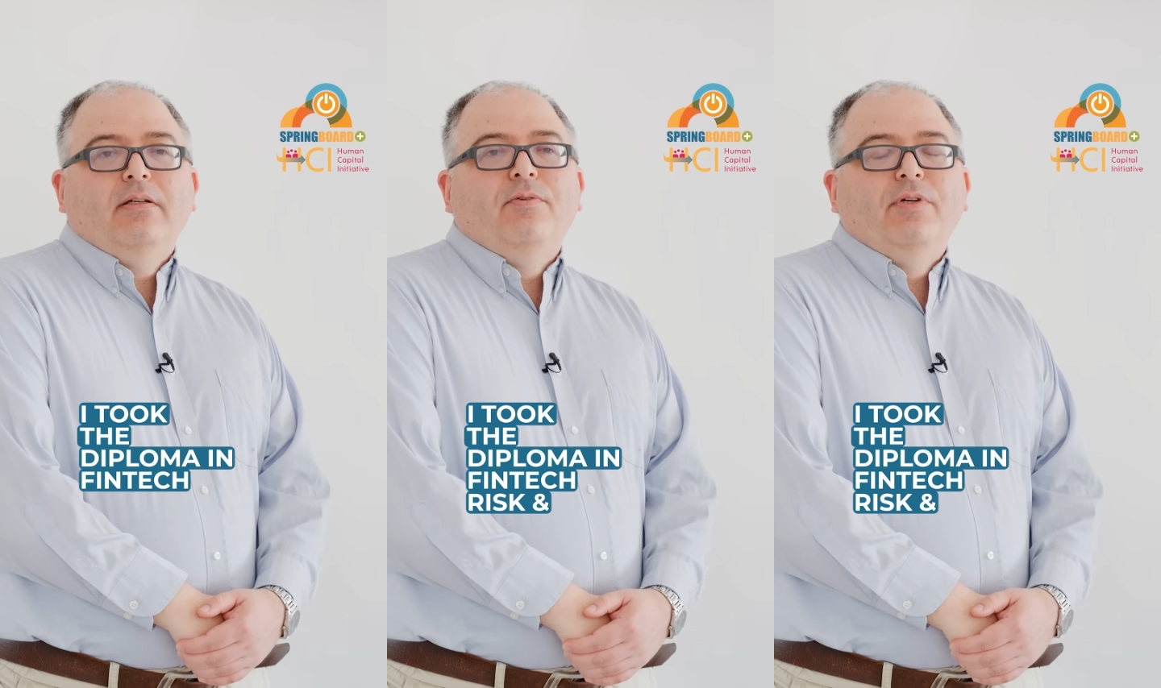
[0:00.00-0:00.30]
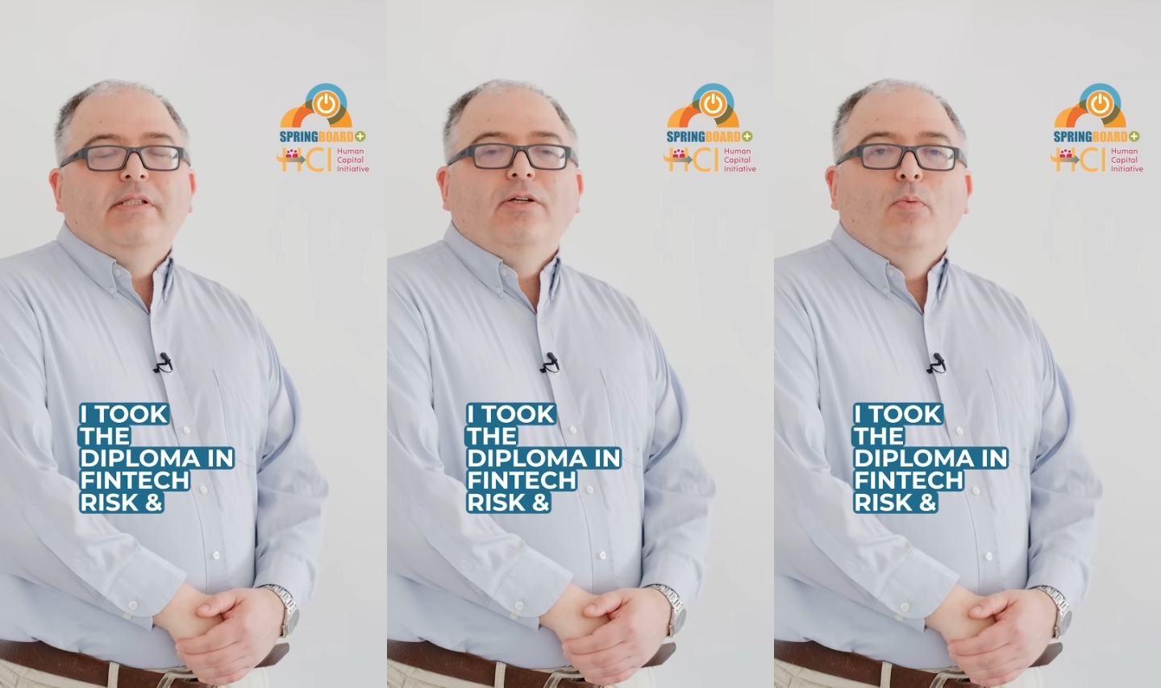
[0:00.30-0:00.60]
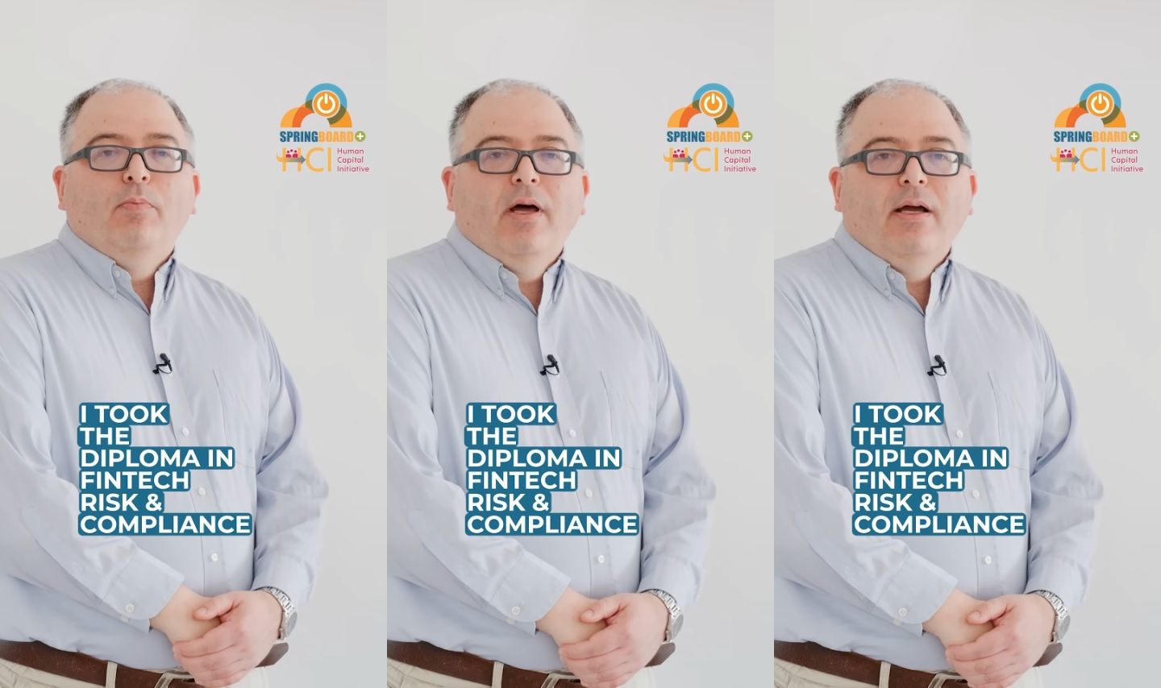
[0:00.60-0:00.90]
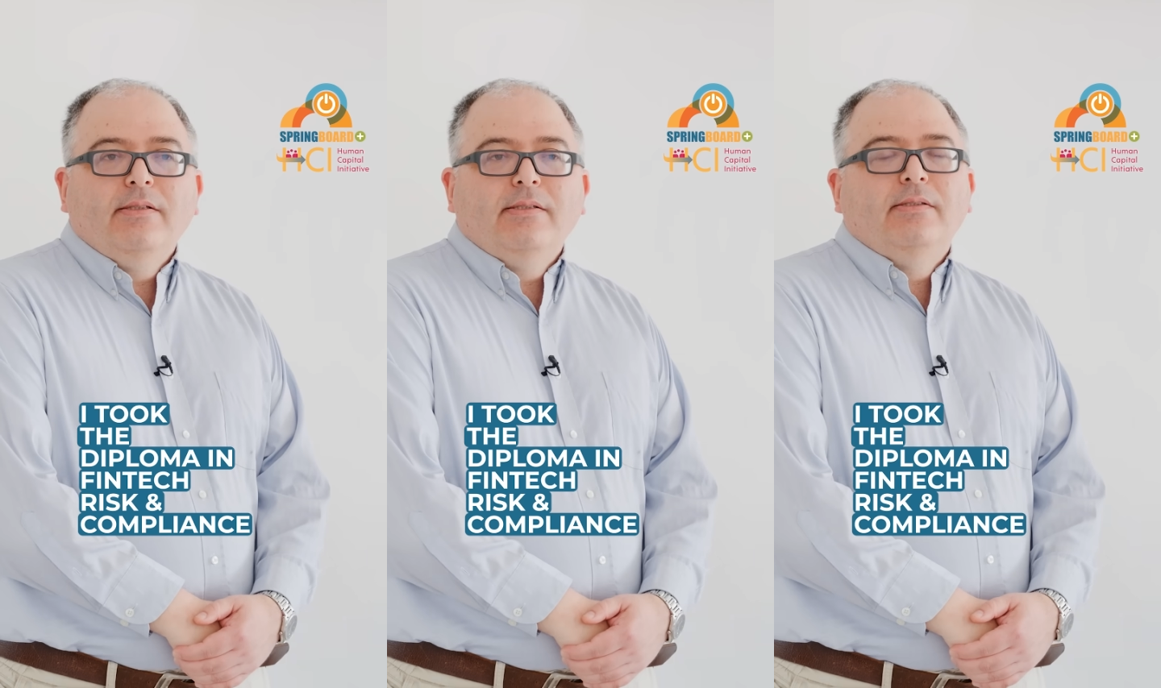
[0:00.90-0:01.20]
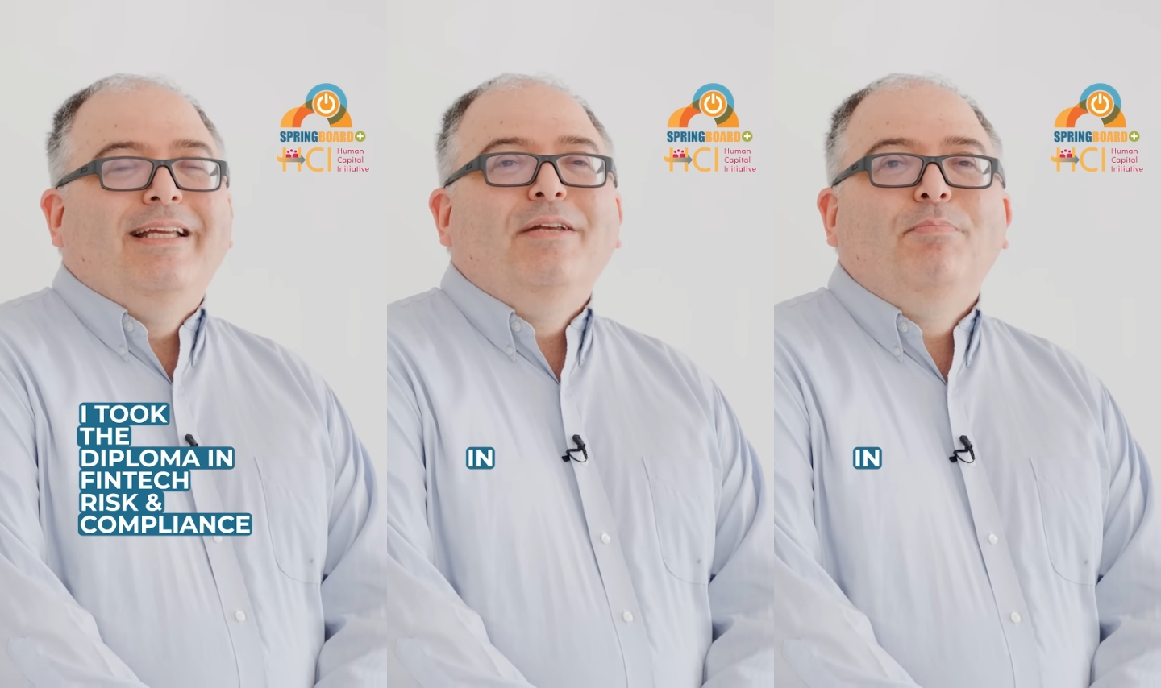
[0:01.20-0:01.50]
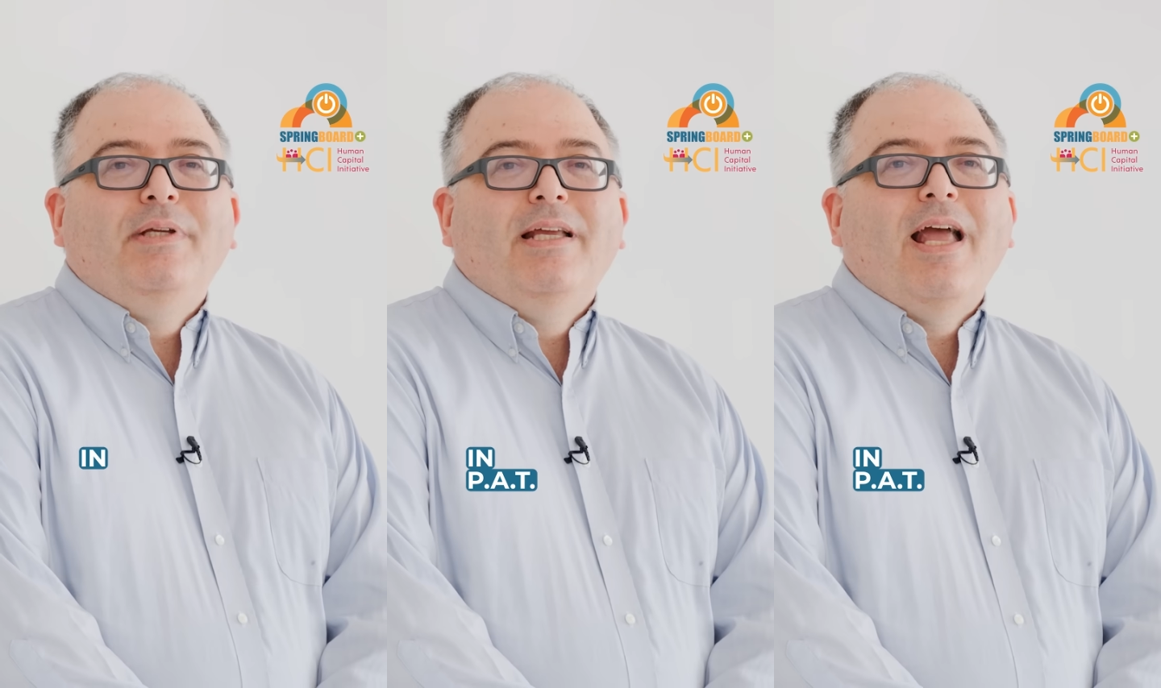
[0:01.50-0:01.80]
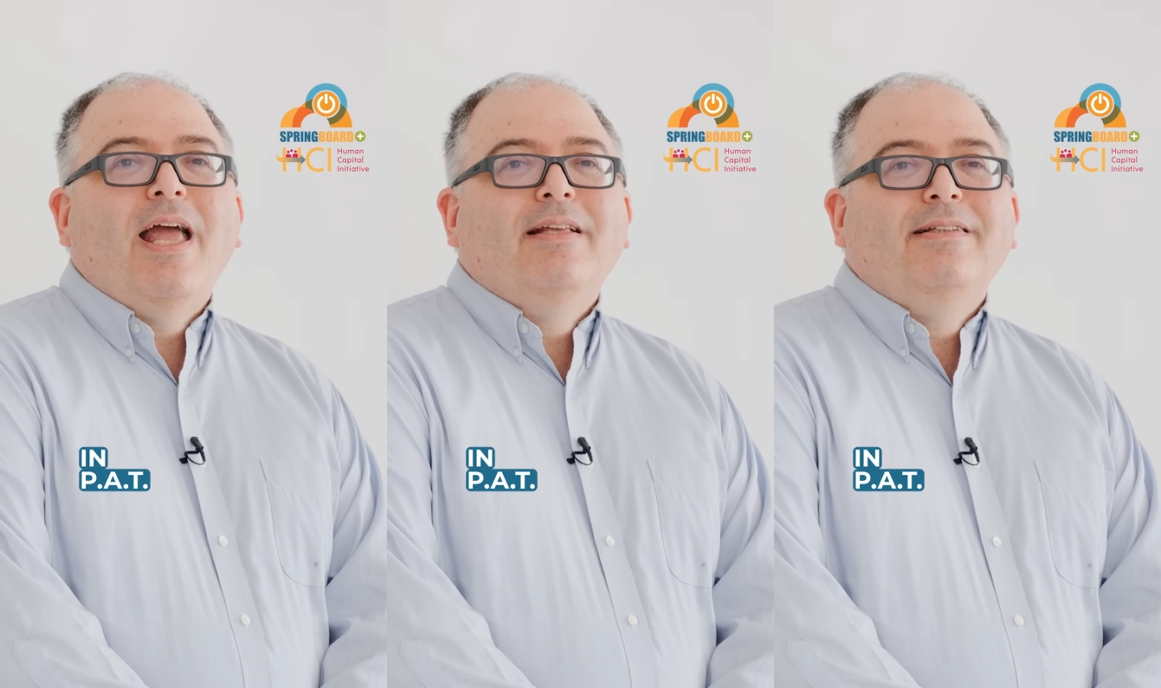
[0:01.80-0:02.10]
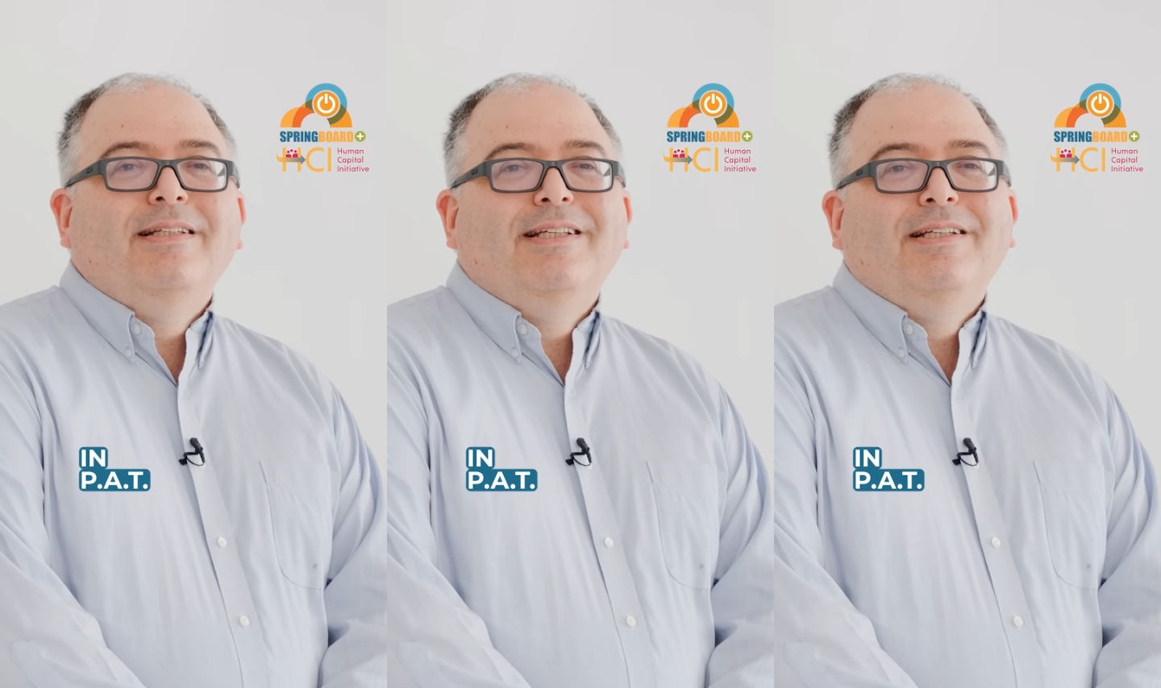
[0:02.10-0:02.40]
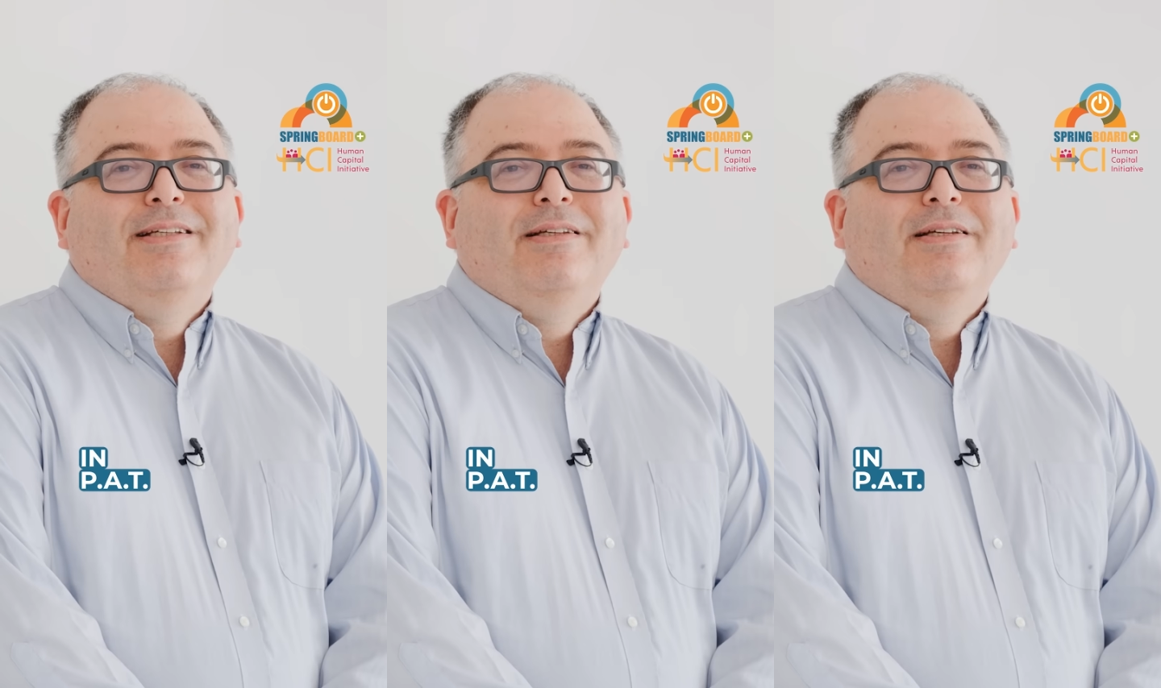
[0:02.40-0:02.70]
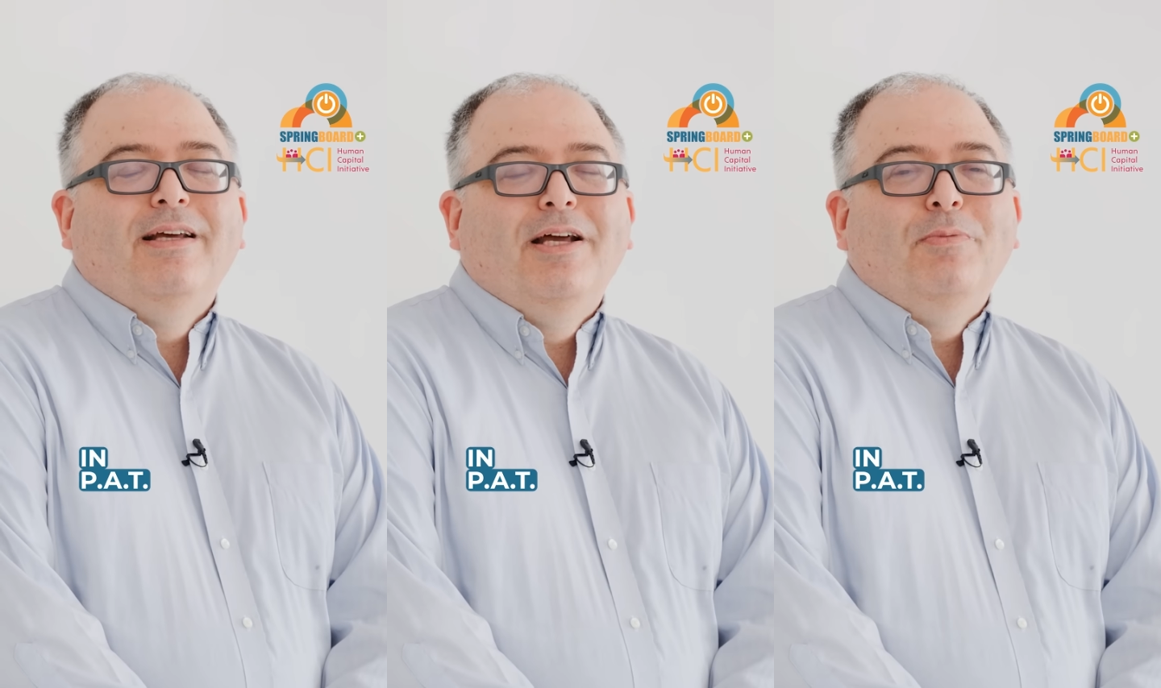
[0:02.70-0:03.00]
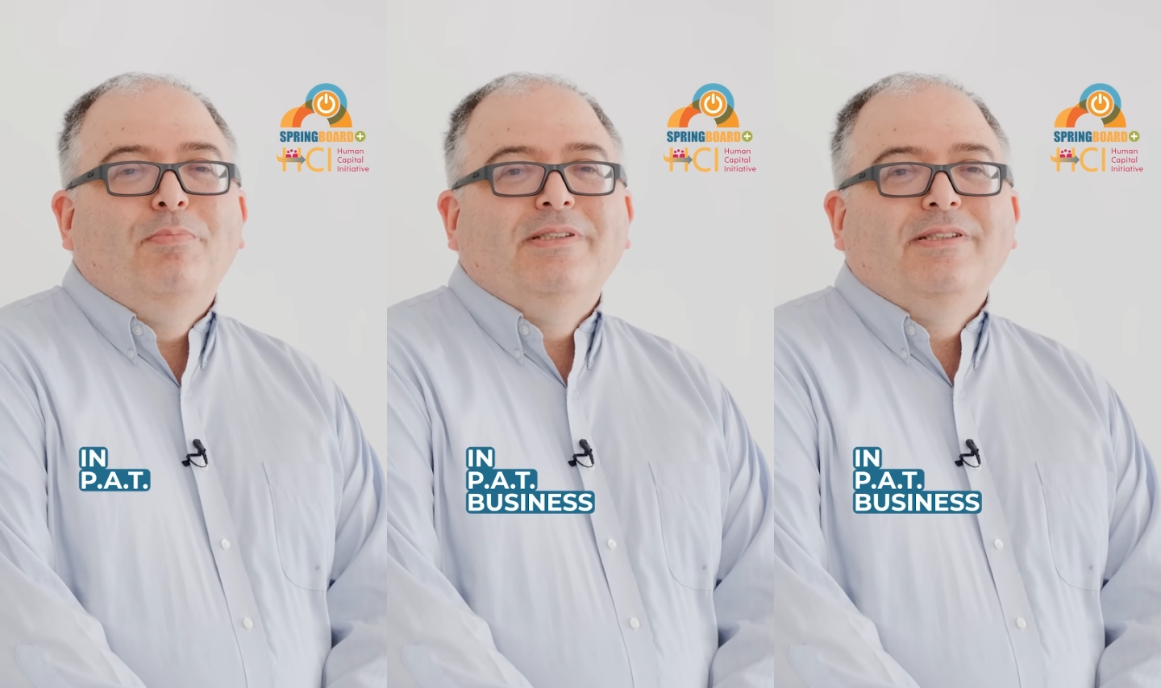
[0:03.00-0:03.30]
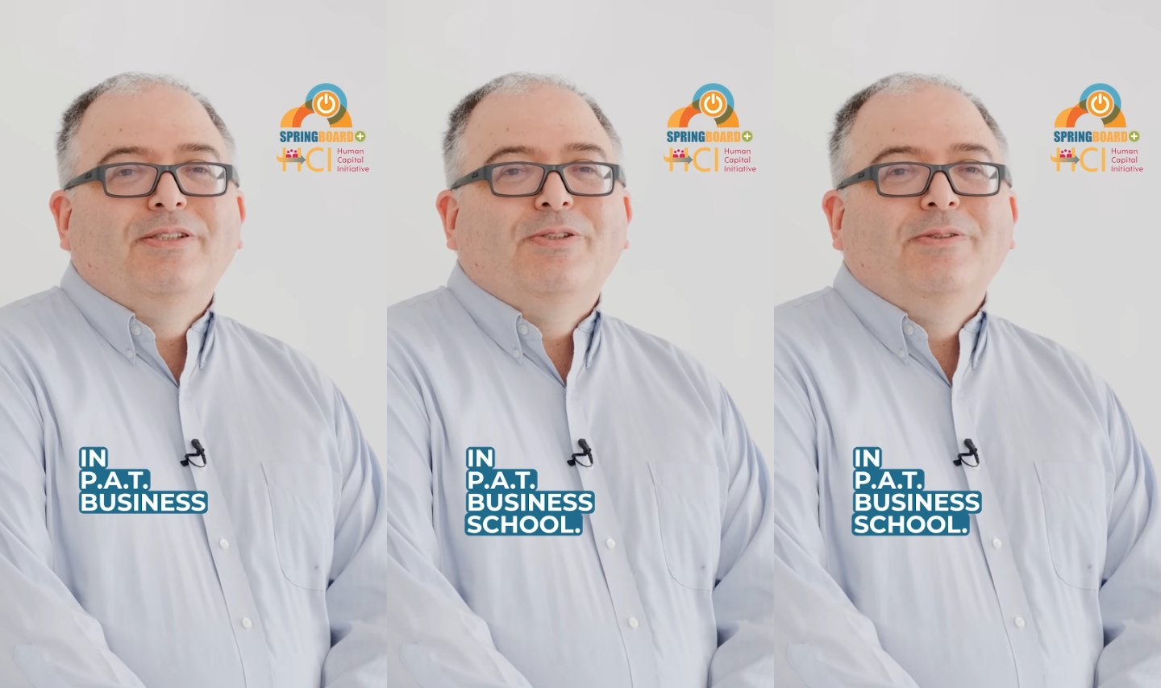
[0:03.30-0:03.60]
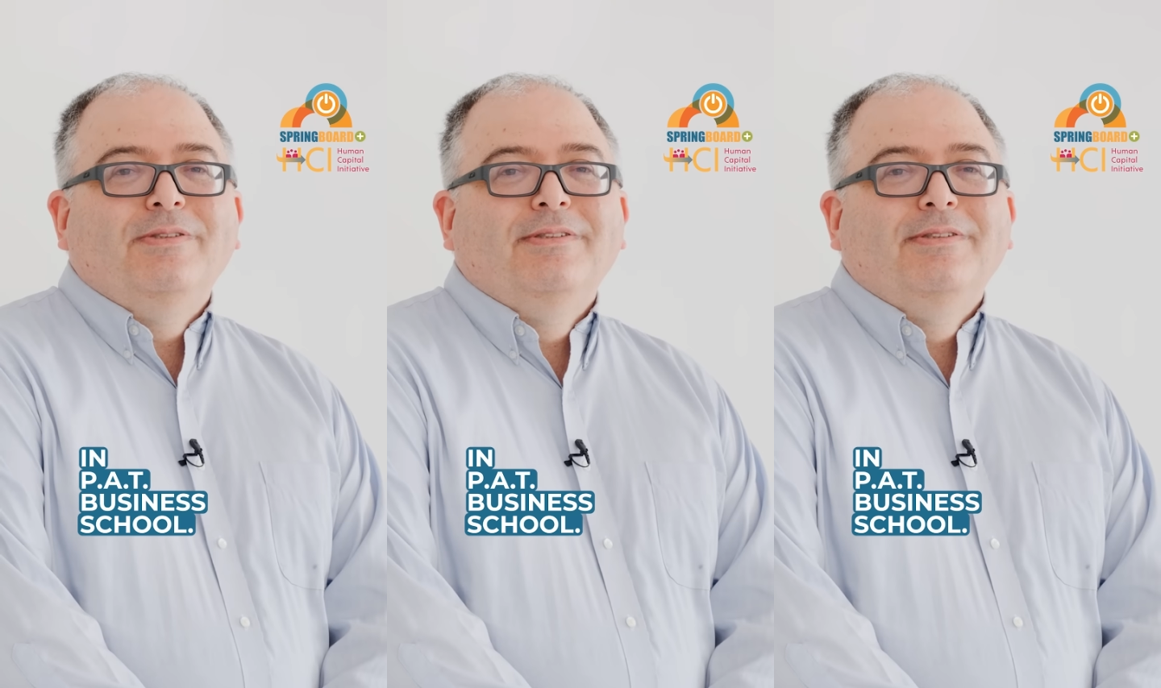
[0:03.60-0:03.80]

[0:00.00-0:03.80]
risk and compliance in PAT uh, business school.